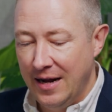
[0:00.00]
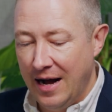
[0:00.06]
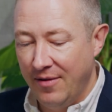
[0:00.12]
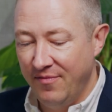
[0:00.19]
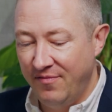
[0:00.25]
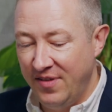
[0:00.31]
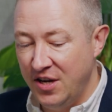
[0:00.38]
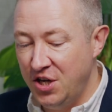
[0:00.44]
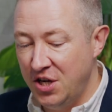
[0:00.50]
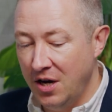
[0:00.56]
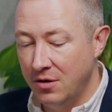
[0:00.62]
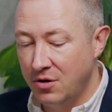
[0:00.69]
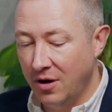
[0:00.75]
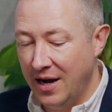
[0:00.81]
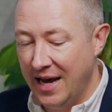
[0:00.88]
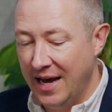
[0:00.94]

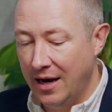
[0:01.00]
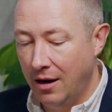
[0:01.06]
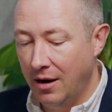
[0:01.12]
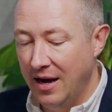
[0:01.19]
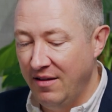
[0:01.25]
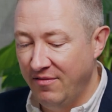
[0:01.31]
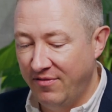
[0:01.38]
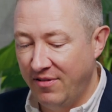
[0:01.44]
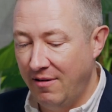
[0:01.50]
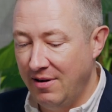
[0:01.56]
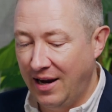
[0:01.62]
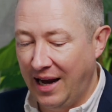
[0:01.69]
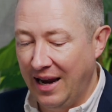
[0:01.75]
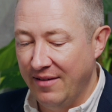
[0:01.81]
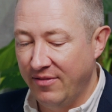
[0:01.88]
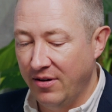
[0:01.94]
Video.ai, very
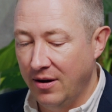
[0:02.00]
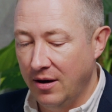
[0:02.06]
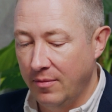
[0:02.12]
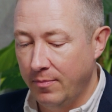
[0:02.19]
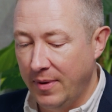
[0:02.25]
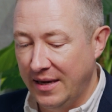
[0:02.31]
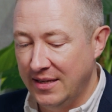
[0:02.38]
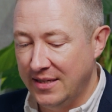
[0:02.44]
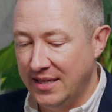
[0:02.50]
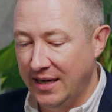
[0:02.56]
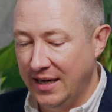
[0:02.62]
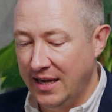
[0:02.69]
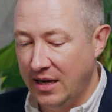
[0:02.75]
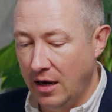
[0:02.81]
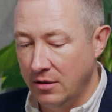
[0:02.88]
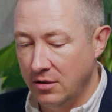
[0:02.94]
clever,
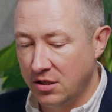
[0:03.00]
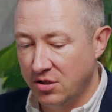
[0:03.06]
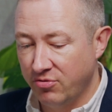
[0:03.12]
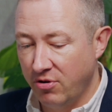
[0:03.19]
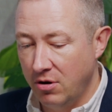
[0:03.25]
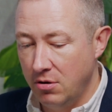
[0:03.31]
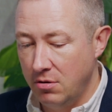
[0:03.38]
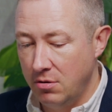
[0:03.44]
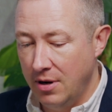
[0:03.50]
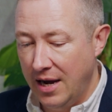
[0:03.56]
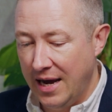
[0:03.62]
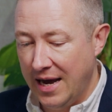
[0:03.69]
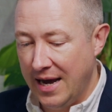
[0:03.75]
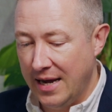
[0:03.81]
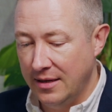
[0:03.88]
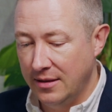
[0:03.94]
basically goes through
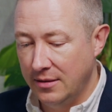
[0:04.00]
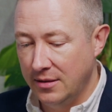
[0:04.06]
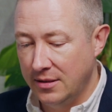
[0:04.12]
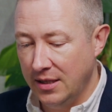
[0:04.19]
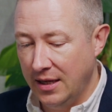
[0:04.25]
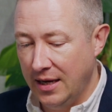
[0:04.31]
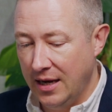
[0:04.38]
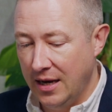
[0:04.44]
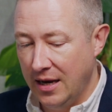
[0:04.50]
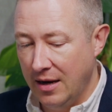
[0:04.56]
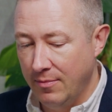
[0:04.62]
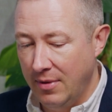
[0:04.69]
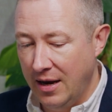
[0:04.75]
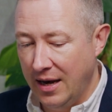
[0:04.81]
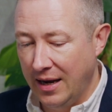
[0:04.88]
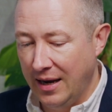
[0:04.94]
and
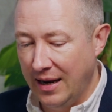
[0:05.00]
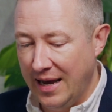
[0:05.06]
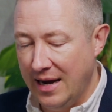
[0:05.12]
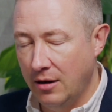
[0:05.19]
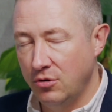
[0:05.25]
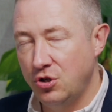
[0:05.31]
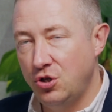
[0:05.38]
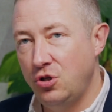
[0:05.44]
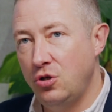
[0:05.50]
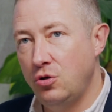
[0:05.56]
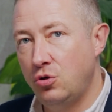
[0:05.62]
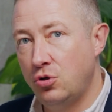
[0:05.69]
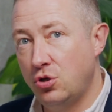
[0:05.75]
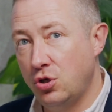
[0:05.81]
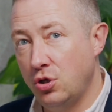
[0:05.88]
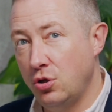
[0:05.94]
allows you
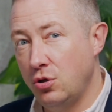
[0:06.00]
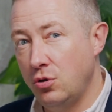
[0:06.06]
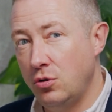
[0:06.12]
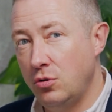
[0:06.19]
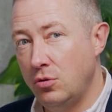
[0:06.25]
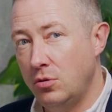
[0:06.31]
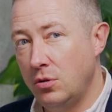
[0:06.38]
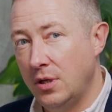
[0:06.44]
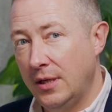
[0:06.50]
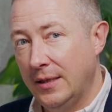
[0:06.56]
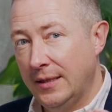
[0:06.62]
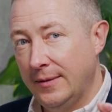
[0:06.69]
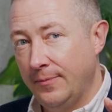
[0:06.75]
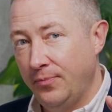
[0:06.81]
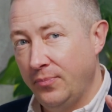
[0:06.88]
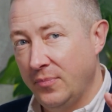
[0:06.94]
to
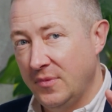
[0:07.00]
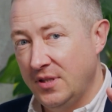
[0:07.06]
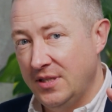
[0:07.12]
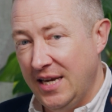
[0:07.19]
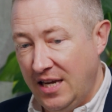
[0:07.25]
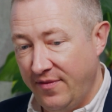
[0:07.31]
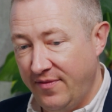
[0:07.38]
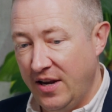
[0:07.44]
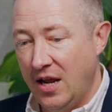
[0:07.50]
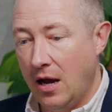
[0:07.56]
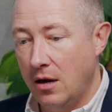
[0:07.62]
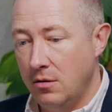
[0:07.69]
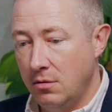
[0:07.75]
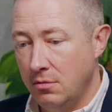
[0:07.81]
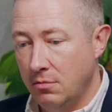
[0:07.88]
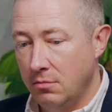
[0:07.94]
take a
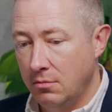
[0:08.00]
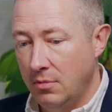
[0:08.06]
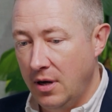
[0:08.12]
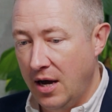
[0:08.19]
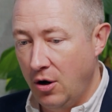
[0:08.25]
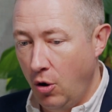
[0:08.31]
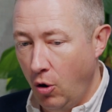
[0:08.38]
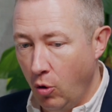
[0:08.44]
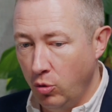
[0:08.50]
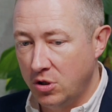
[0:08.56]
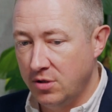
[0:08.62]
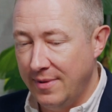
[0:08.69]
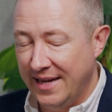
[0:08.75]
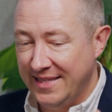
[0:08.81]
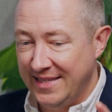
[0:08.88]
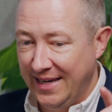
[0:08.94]
video and
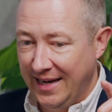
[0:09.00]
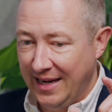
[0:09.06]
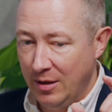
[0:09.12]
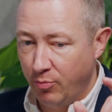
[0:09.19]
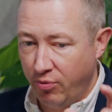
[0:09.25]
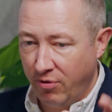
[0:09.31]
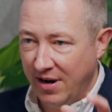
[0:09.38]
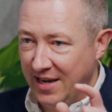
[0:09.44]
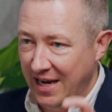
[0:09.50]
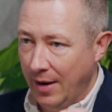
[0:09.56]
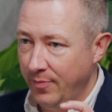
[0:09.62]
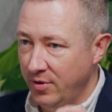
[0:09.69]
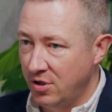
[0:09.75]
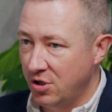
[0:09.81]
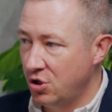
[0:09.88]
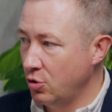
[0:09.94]
automatically break it up
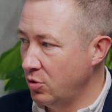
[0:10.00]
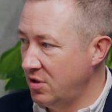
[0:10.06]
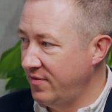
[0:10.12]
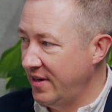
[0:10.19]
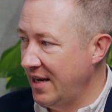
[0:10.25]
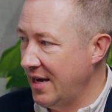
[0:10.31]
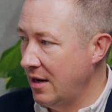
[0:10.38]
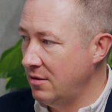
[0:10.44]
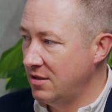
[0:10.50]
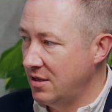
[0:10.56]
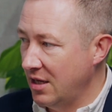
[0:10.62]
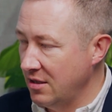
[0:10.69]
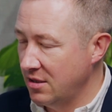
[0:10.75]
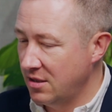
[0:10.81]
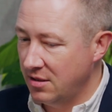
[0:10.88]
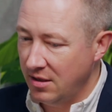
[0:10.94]
into shorter videos,
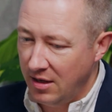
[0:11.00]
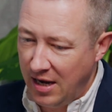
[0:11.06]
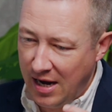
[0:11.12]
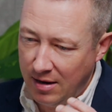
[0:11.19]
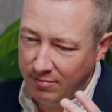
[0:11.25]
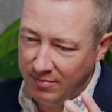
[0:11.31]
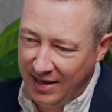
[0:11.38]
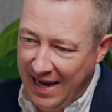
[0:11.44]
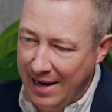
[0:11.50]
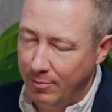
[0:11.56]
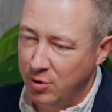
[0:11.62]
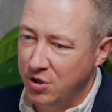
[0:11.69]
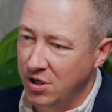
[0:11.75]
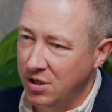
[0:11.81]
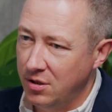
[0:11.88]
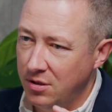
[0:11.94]
does
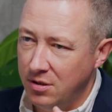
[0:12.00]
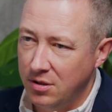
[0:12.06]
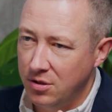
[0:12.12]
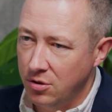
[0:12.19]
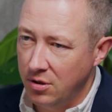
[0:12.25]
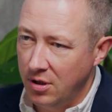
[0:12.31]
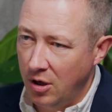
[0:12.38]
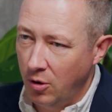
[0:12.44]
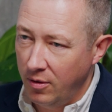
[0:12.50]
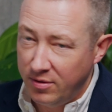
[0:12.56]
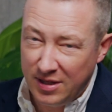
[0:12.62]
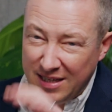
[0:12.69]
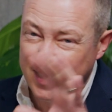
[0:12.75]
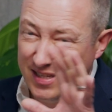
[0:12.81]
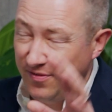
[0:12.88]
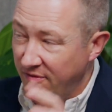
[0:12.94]
captions, it
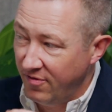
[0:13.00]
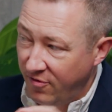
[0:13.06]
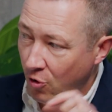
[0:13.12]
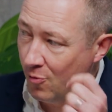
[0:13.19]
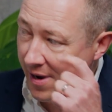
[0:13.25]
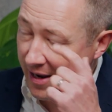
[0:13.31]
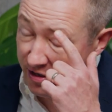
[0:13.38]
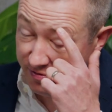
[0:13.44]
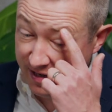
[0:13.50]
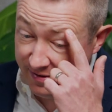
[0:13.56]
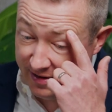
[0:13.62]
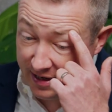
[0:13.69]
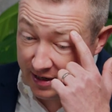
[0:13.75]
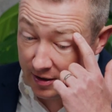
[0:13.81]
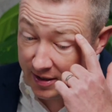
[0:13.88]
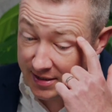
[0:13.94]
does different formats. Really,
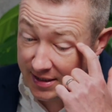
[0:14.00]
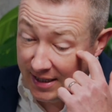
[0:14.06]
really nice.